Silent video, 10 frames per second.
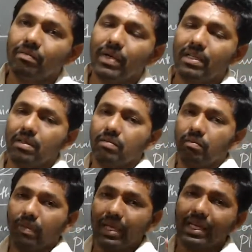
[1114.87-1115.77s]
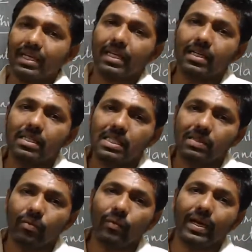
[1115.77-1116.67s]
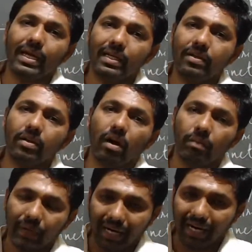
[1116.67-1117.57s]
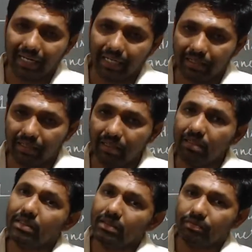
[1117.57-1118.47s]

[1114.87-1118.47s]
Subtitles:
But many a case we drop article,